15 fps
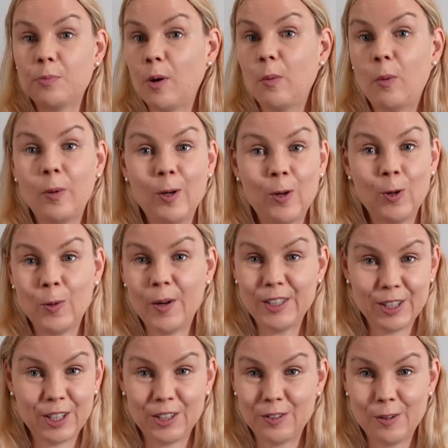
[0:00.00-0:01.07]
probably
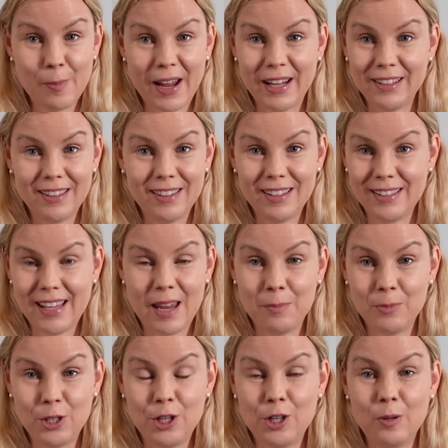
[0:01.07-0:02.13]
always going to remain the
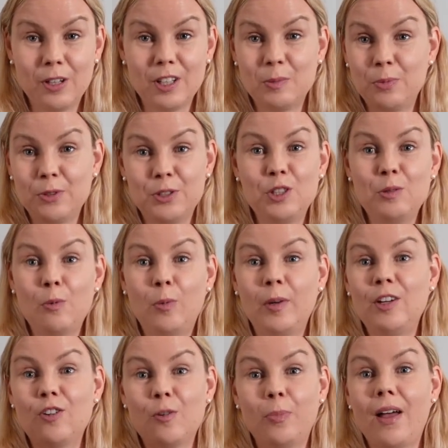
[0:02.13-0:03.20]
same too, because
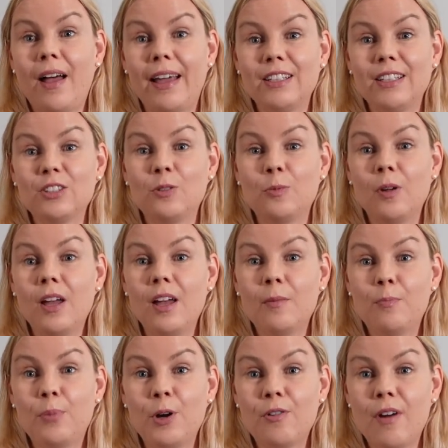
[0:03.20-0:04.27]
presumably you're applying to
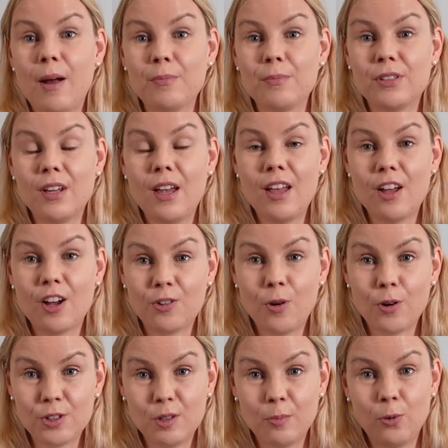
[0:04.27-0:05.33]
programs
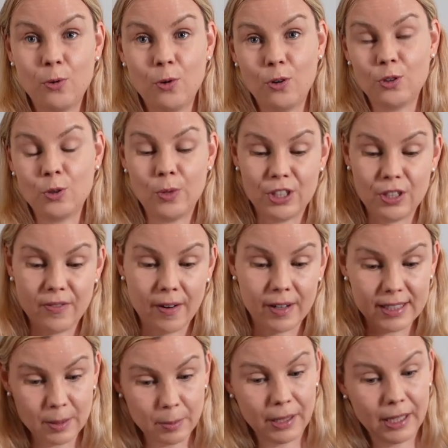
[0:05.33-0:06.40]
across the board which are
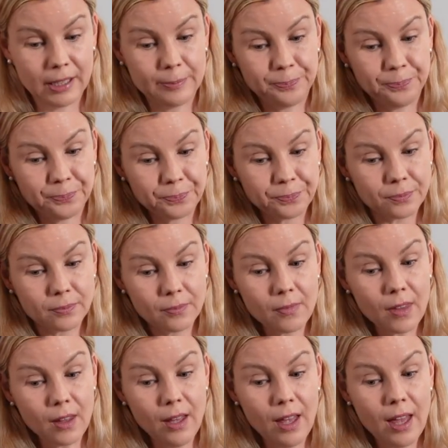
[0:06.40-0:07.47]
very similar.
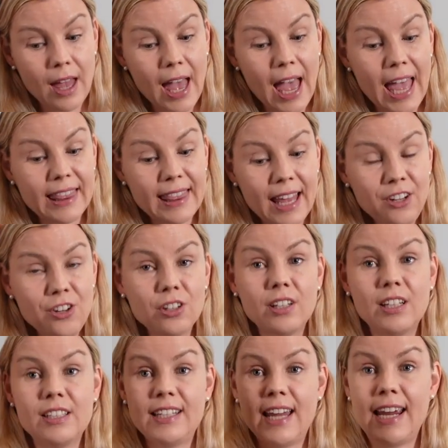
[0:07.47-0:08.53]
And then you're
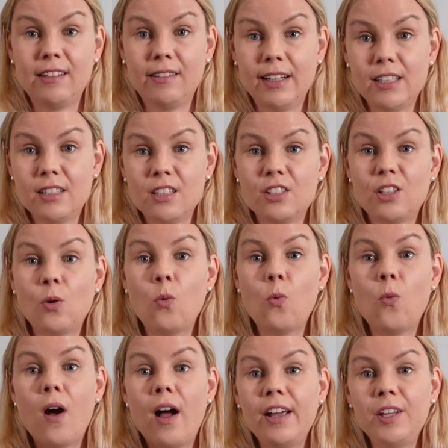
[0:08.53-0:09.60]
going to tailor it. So
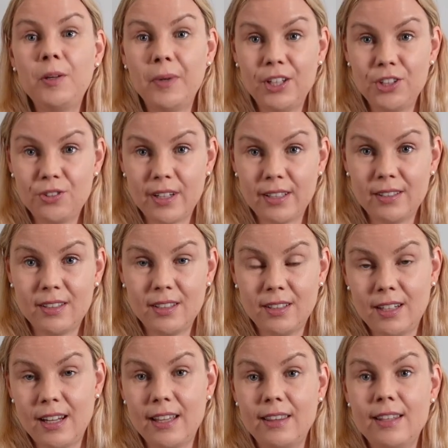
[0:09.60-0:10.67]
why are you
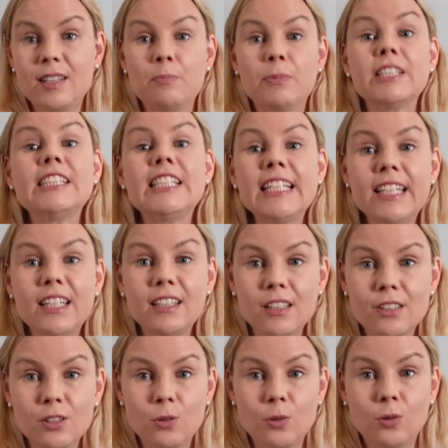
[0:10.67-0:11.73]
interested in this particular
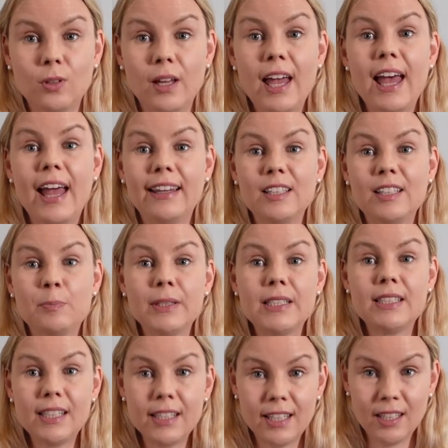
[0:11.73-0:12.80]
school and this
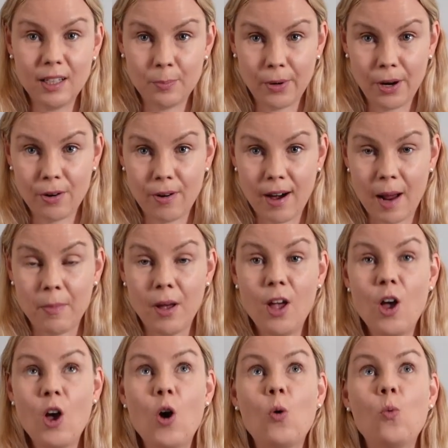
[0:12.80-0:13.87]
particular program?
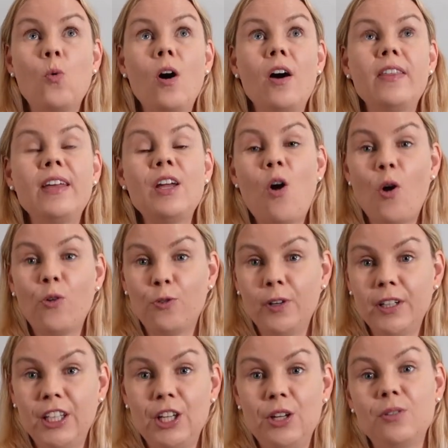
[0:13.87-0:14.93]
What are they
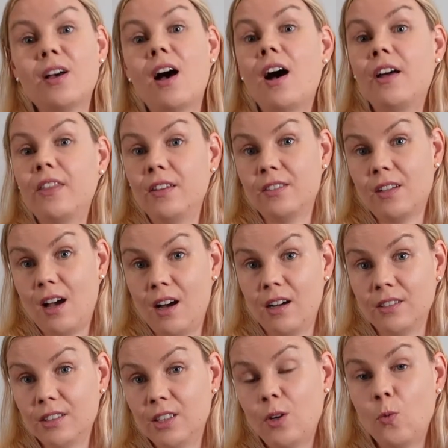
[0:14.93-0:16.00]
offering you that others
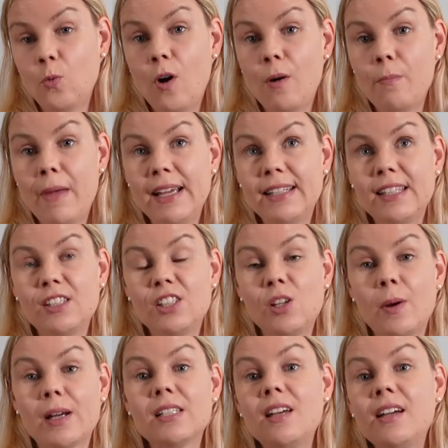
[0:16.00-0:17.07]
aren't? What makes it
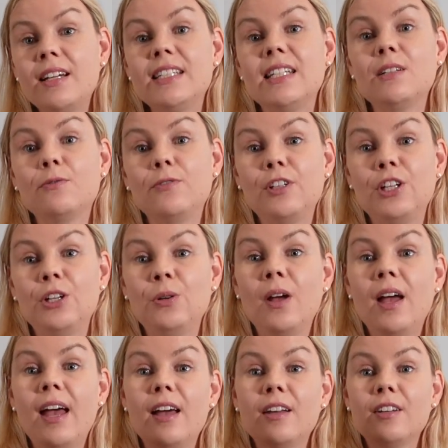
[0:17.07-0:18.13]
so exciting for you
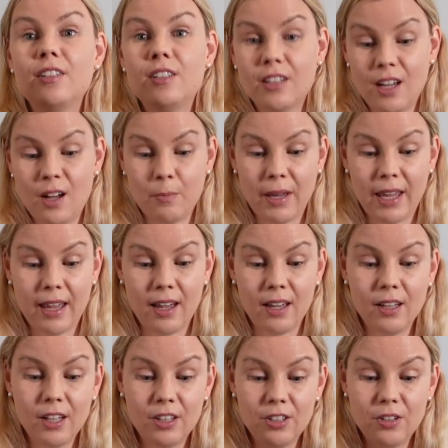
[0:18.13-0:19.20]
to come
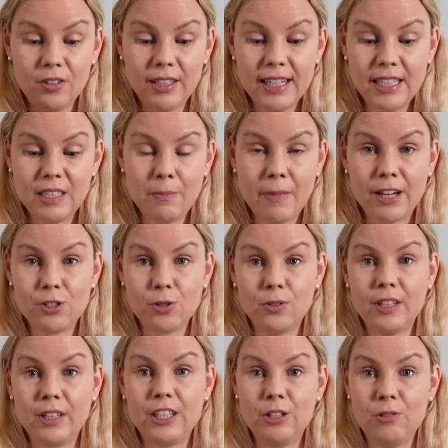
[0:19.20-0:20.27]
here? You need to make
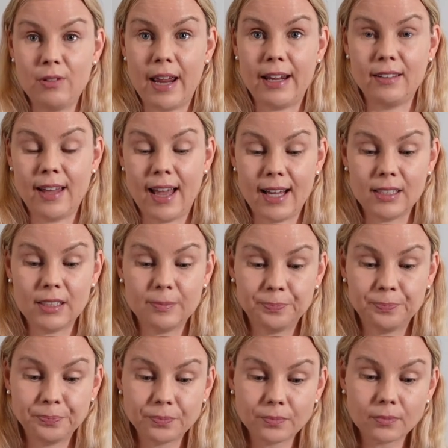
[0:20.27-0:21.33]
sure that you nail that.
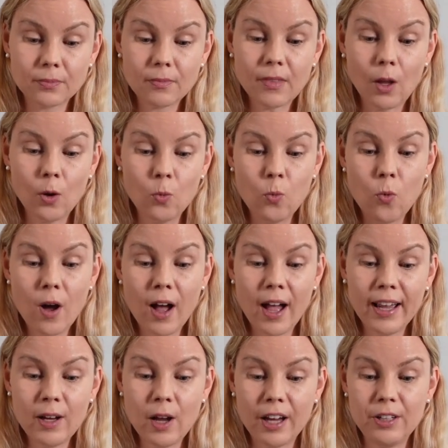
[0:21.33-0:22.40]

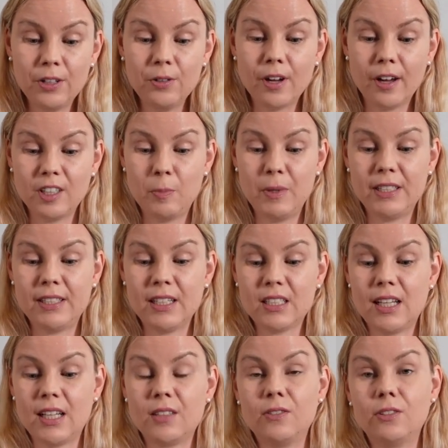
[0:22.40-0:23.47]
Why are you going to be
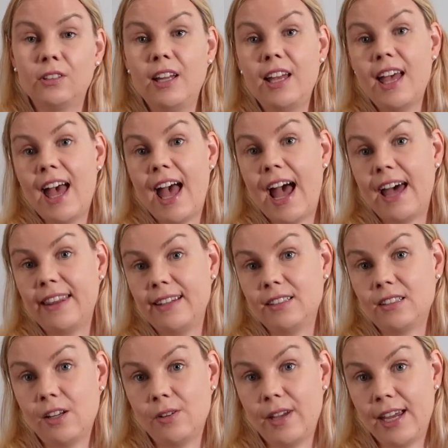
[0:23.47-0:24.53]
successful at
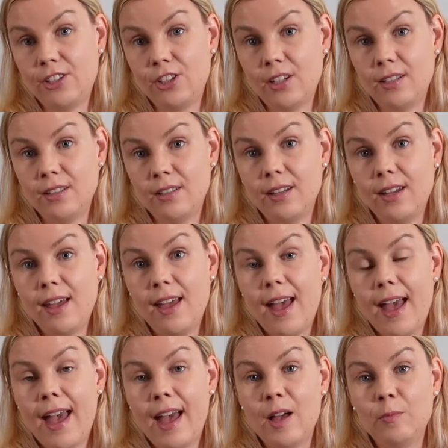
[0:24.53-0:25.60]
this location?
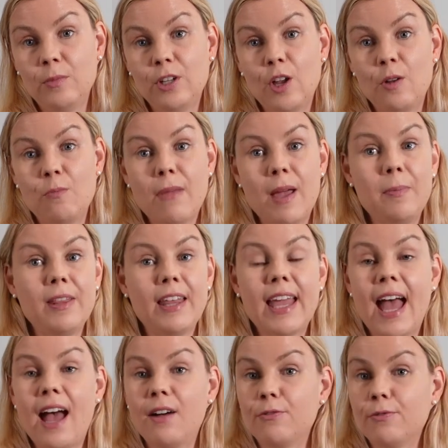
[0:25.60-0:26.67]
Maybe they
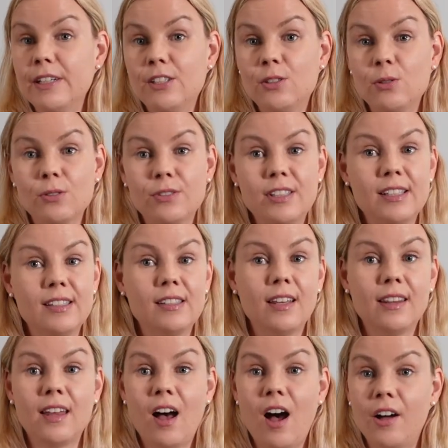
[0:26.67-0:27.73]
have resources
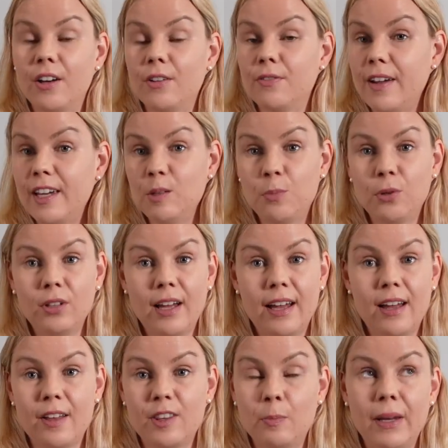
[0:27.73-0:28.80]
that aren't available
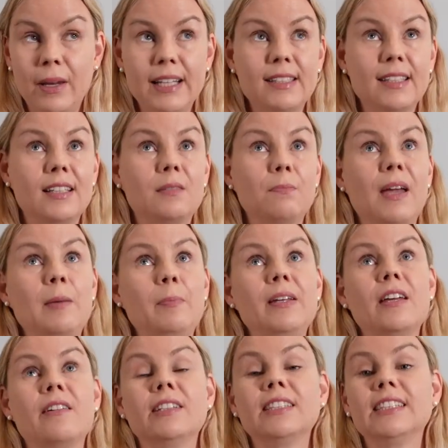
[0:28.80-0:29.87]
at other places. Maybe
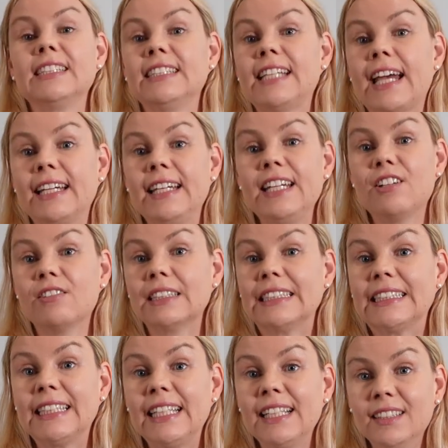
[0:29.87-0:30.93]
there is a technique or a
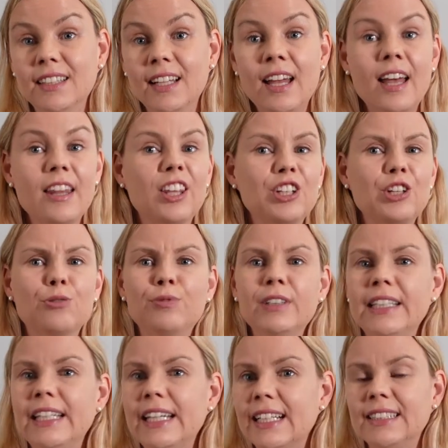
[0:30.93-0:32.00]
skill that you're
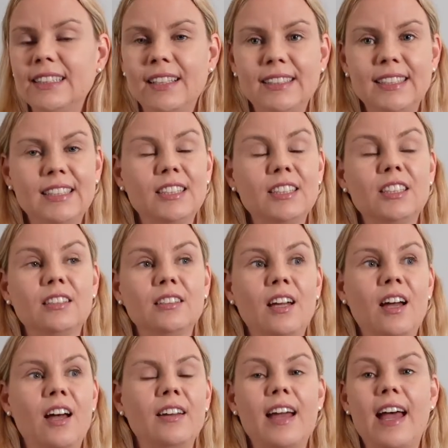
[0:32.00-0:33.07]
really excited to
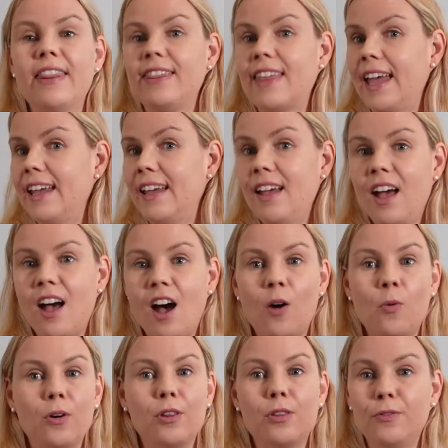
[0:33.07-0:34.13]
learn, and they
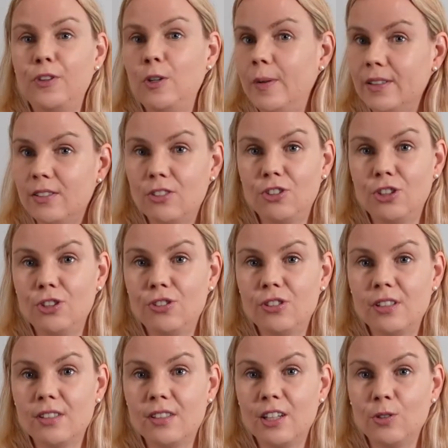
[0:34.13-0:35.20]
are one of the few
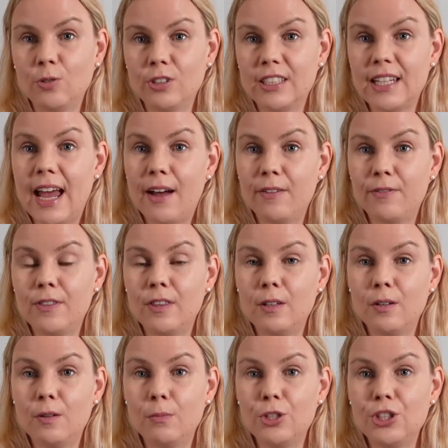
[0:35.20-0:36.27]
institutions in order to have
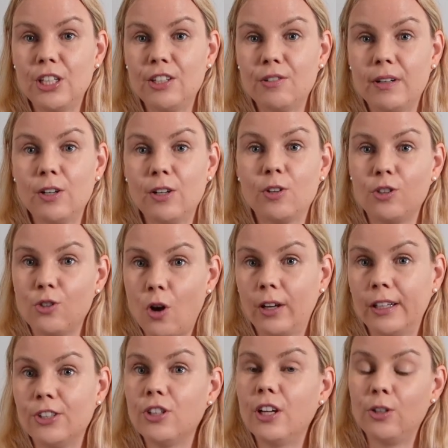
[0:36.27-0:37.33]
the machinery or the
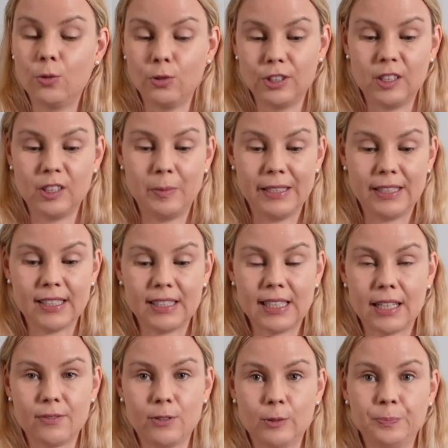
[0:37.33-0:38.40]
knowledge in order to be
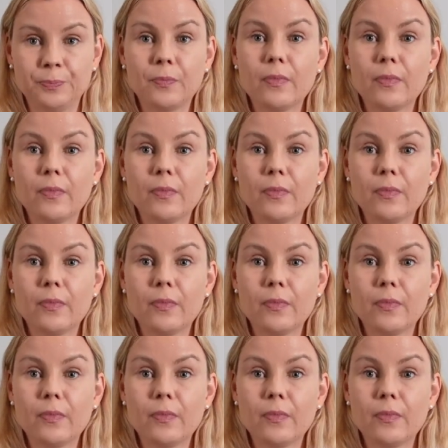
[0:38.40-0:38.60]
successful.